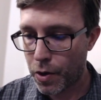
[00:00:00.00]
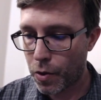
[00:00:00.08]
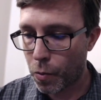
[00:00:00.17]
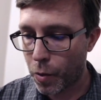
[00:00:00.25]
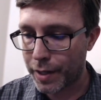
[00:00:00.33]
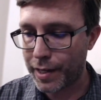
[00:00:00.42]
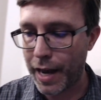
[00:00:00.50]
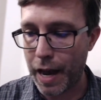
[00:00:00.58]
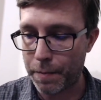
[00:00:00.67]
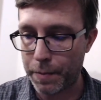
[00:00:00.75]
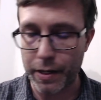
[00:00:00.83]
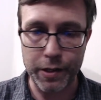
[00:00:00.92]
what's
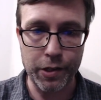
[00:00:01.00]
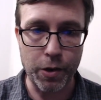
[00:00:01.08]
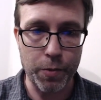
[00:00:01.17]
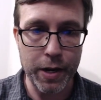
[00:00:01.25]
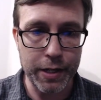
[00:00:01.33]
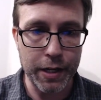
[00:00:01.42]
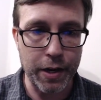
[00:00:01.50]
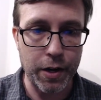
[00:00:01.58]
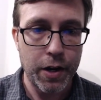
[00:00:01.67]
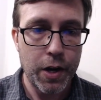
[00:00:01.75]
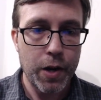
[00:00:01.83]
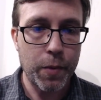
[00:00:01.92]
happening. So right here,
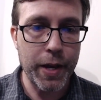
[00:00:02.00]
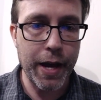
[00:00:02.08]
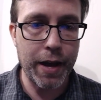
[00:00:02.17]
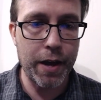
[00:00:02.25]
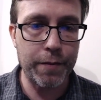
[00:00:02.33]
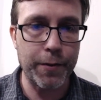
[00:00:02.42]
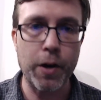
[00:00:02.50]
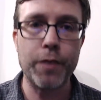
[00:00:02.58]
we have our